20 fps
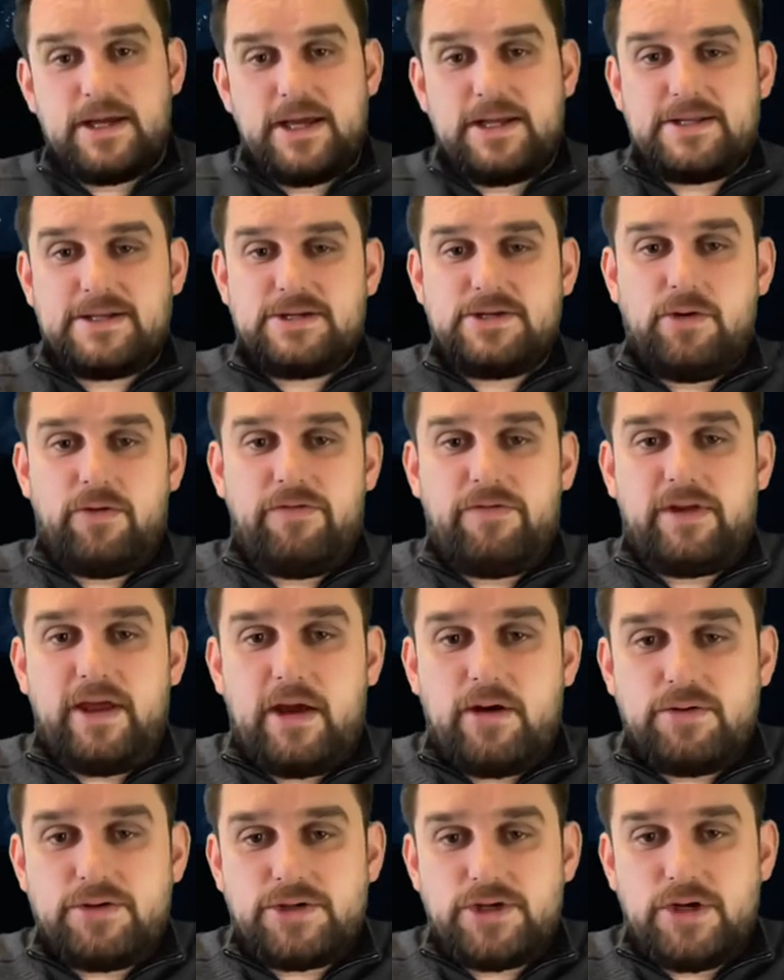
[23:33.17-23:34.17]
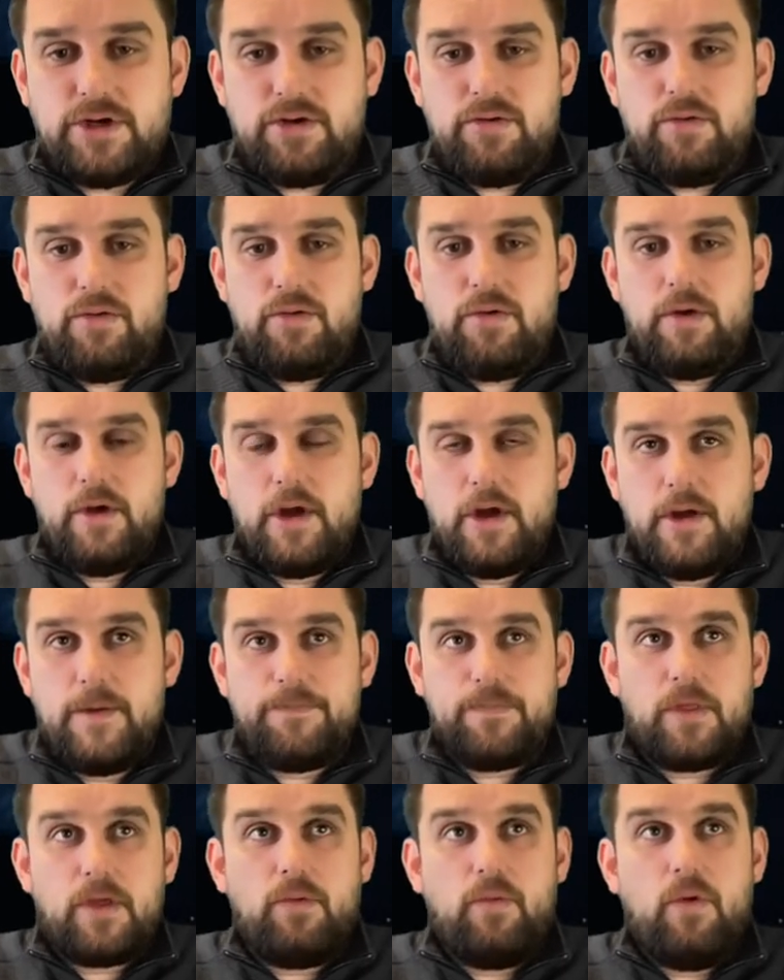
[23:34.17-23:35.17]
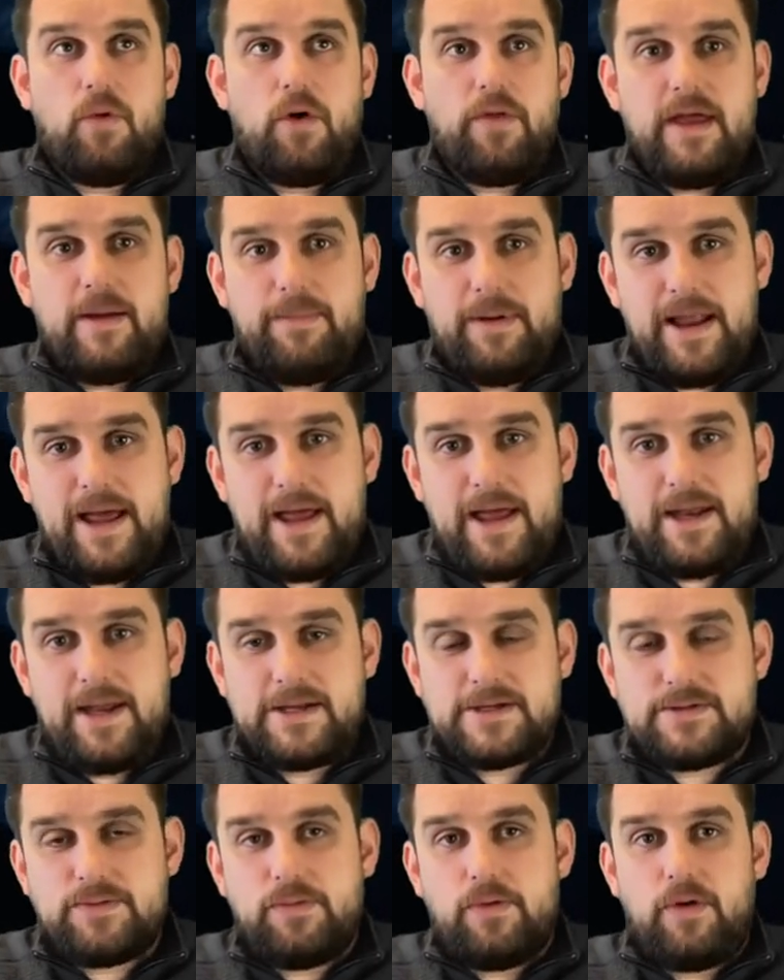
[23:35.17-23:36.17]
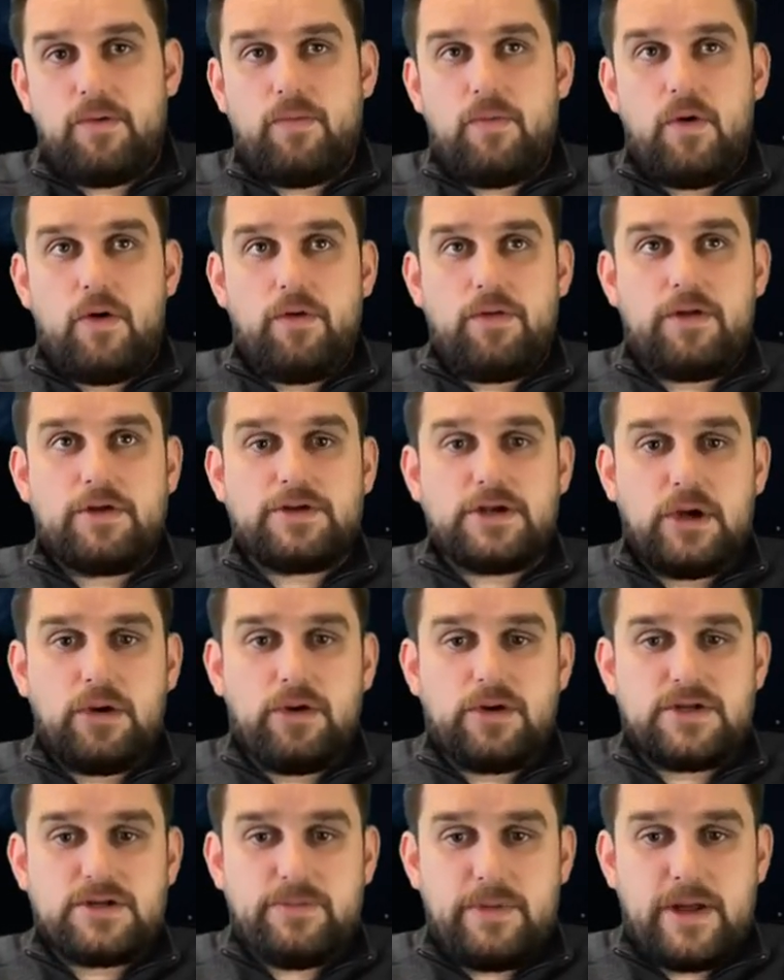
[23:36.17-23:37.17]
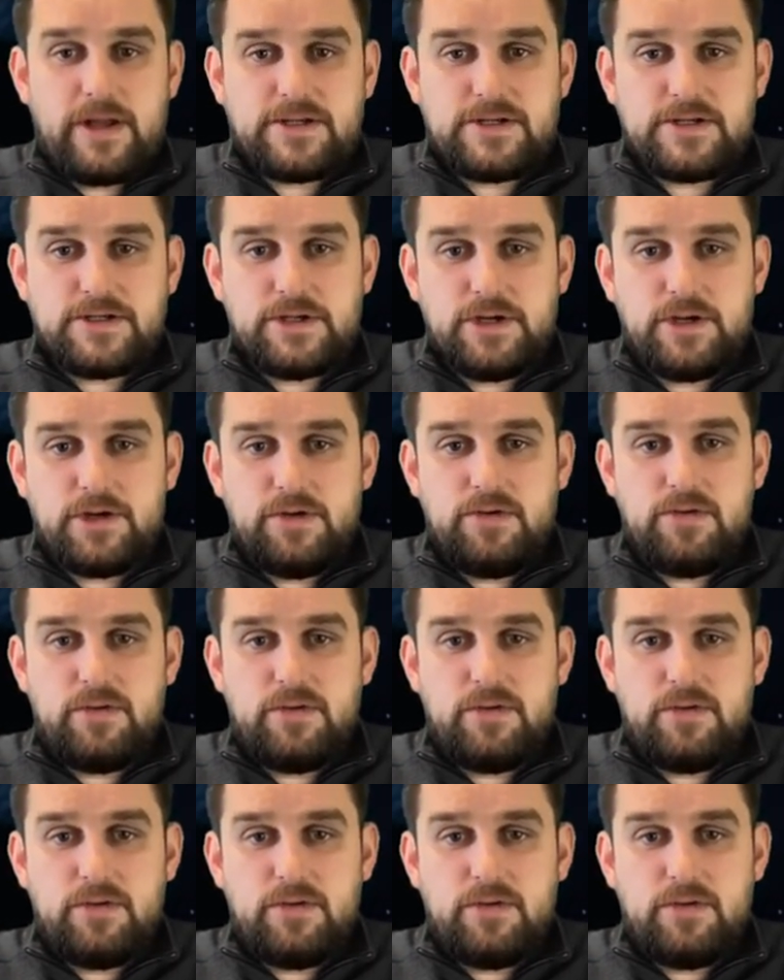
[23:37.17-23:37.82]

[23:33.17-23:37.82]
sort of tells you what their plan is, what the token's meant to do,